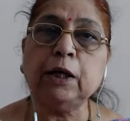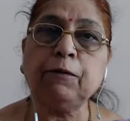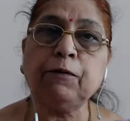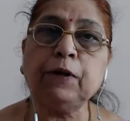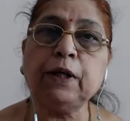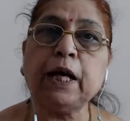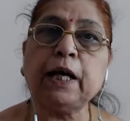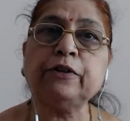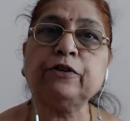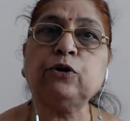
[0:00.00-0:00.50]

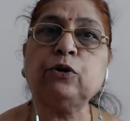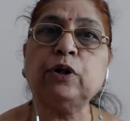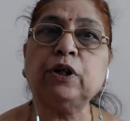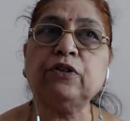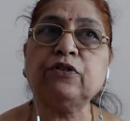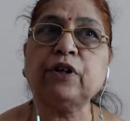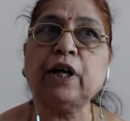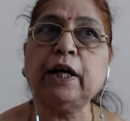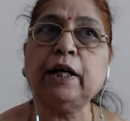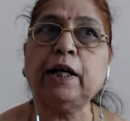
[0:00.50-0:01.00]
if he has
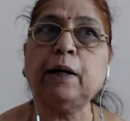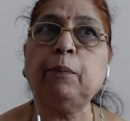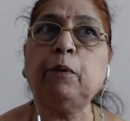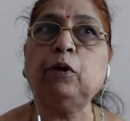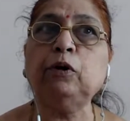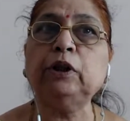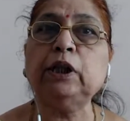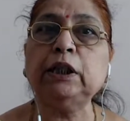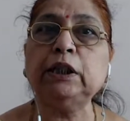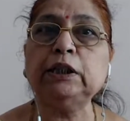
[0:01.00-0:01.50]
to decide
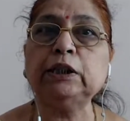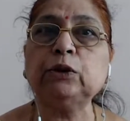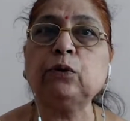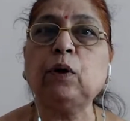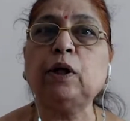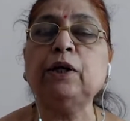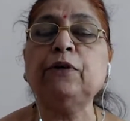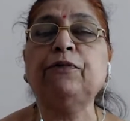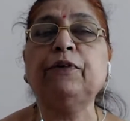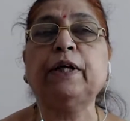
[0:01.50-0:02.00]
about the
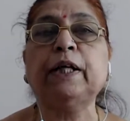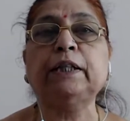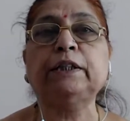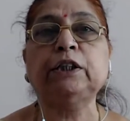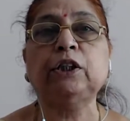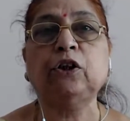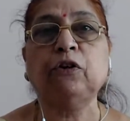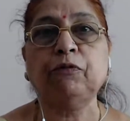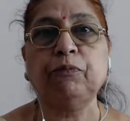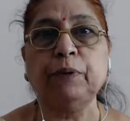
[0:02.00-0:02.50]

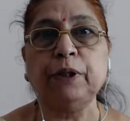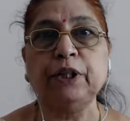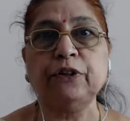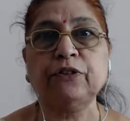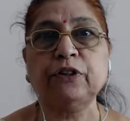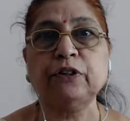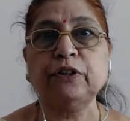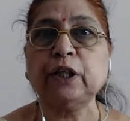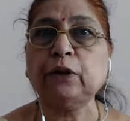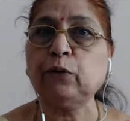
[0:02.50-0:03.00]
disqualification of
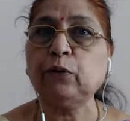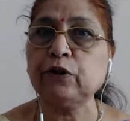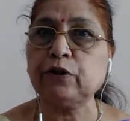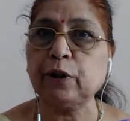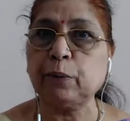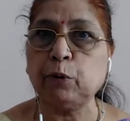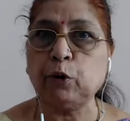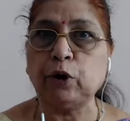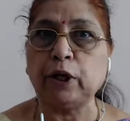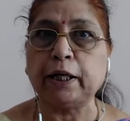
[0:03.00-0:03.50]
ministers. That was
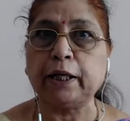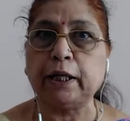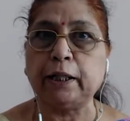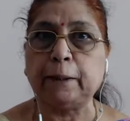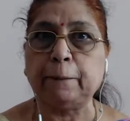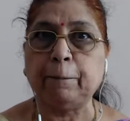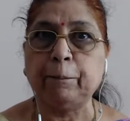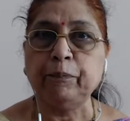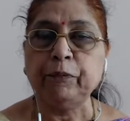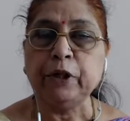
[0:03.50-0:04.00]
removed again.